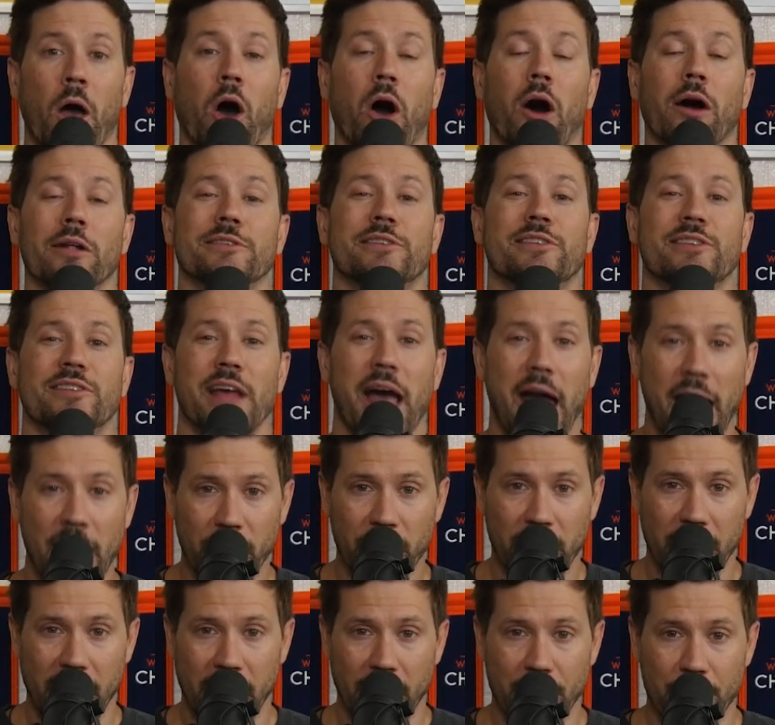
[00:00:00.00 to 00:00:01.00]
On
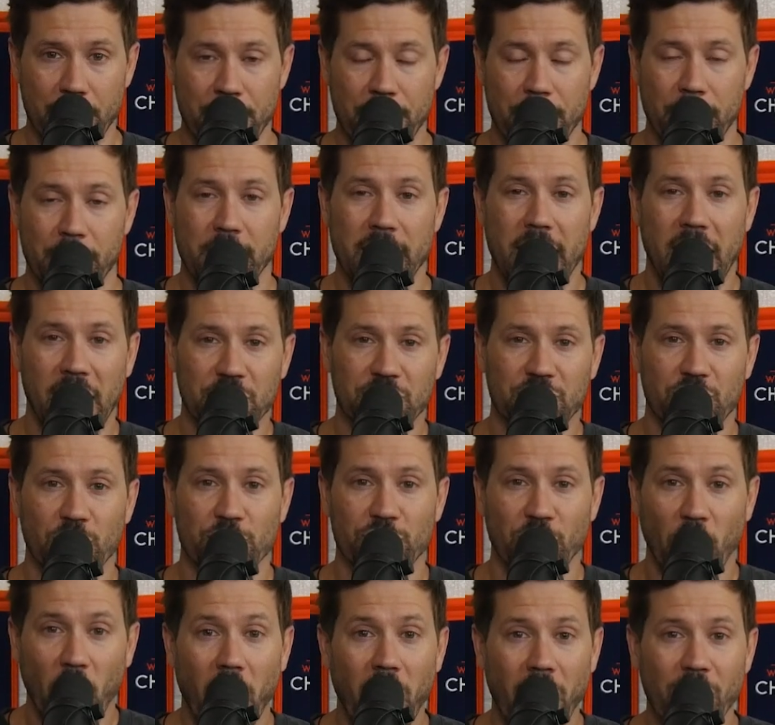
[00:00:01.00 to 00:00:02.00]
Saturday, the
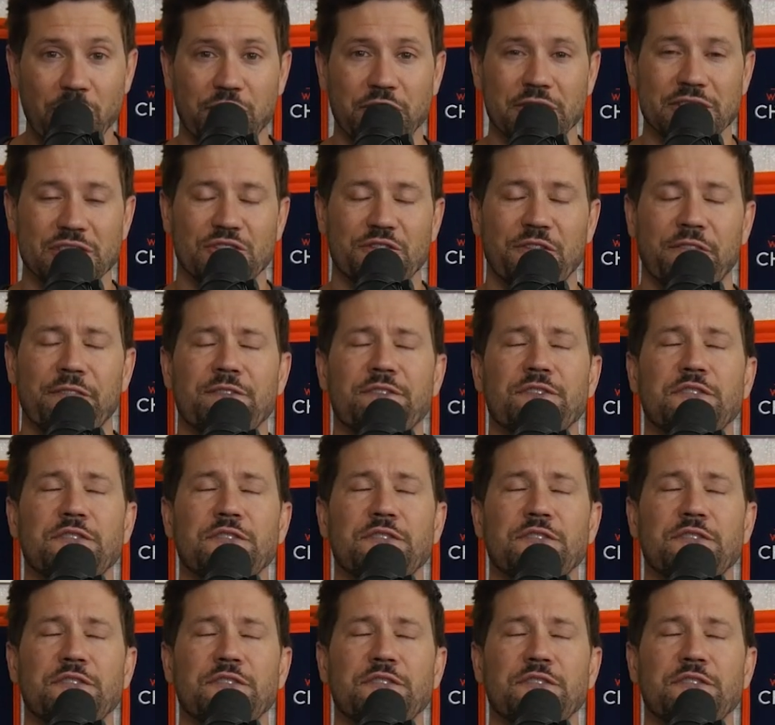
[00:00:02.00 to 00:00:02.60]
Astros offense